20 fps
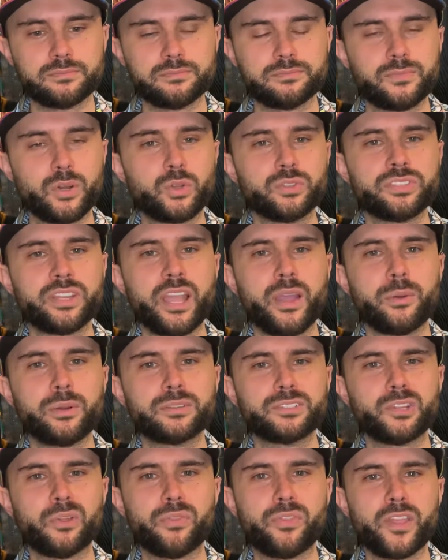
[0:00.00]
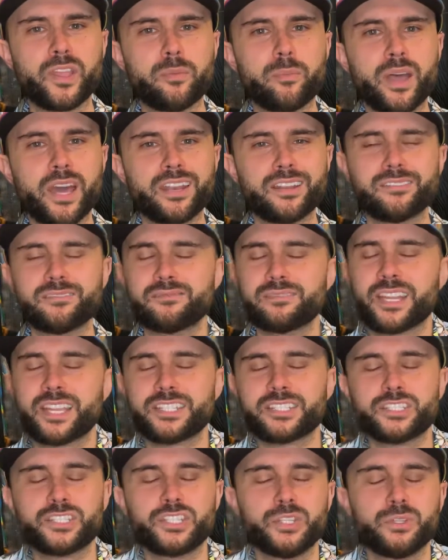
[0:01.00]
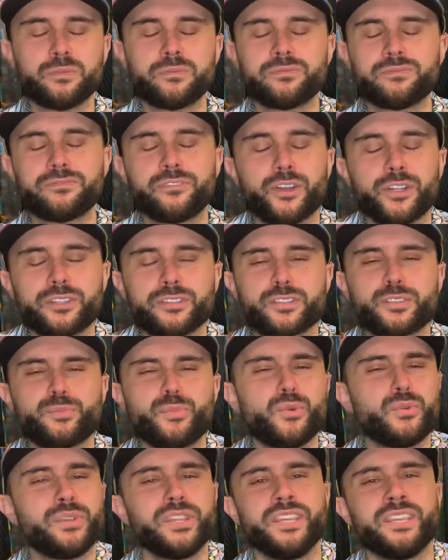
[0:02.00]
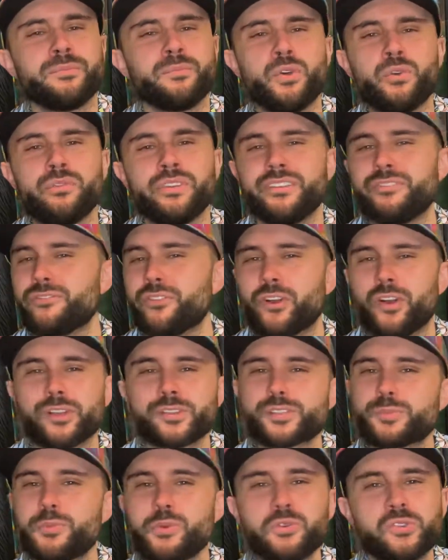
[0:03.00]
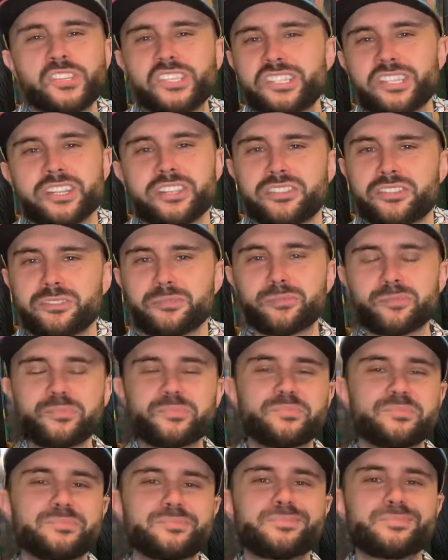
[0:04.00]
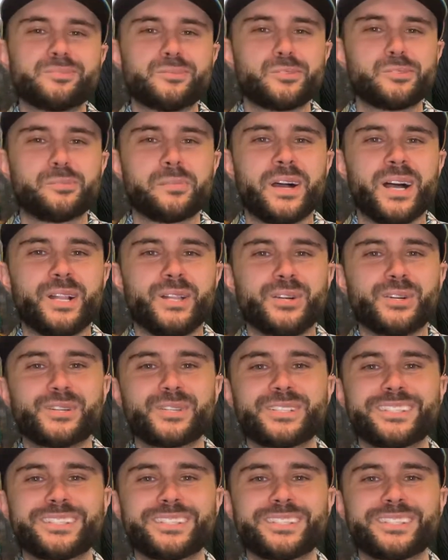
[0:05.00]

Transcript: Haunting Hour, Don't Think About It. Nice, cute, fun, spooky movie for our spooky season. Mucho mahalo.